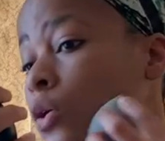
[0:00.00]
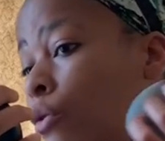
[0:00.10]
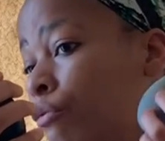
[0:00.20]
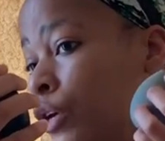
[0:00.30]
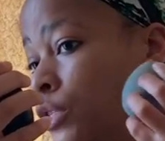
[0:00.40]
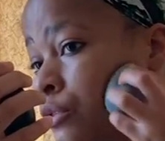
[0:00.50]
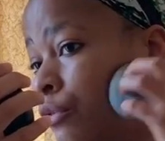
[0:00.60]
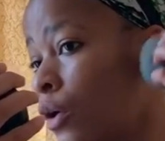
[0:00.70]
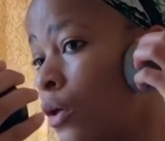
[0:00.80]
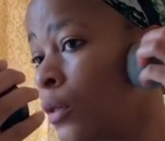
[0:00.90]
So first
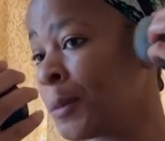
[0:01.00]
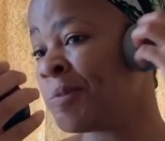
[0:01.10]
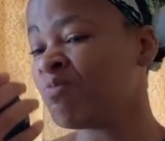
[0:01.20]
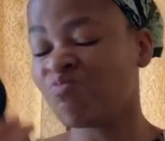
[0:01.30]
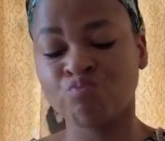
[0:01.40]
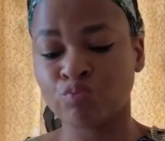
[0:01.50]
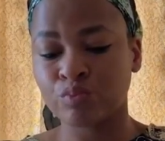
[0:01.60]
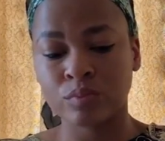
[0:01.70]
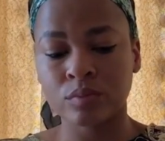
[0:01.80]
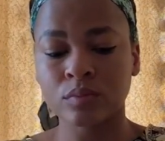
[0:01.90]
of all,
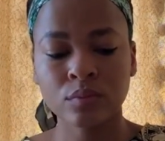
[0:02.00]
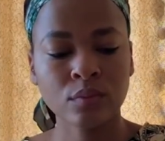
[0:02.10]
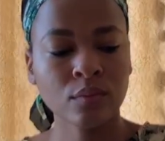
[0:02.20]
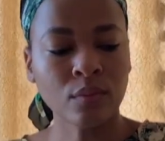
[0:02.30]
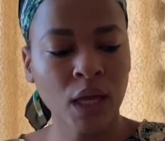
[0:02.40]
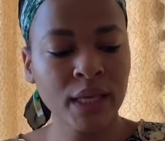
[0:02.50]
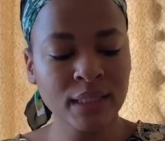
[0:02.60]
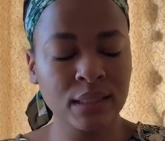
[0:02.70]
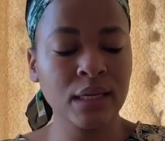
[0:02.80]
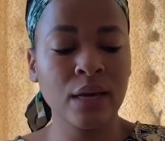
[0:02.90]

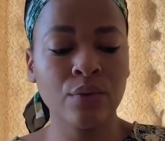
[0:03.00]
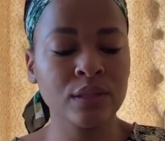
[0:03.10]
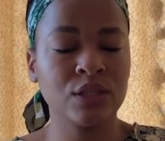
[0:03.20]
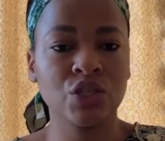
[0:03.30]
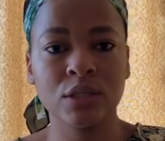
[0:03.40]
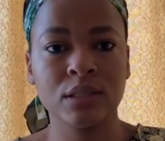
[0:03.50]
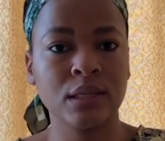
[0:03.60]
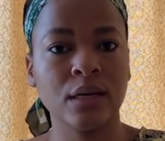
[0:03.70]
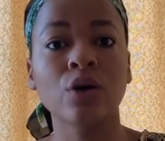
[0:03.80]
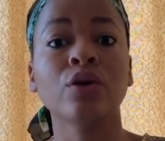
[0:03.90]
yesterday was just
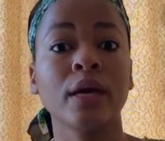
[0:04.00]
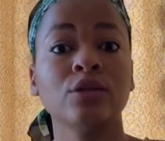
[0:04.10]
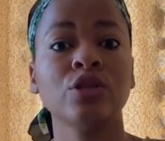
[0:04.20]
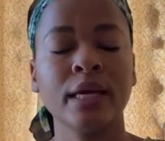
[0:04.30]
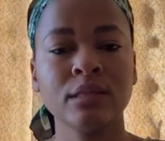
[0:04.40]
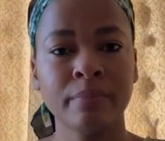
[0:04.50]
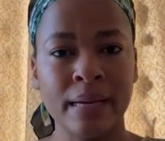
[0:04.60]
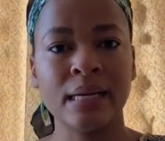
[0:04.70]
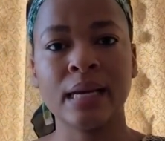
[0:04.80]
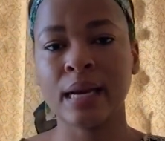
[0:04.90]
okay. Today's
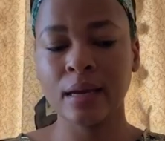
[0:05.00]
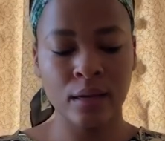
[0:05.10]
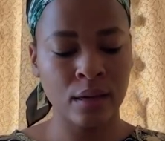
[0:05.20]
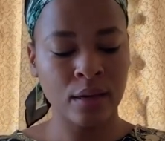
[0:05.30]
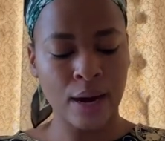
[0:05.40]
Monday.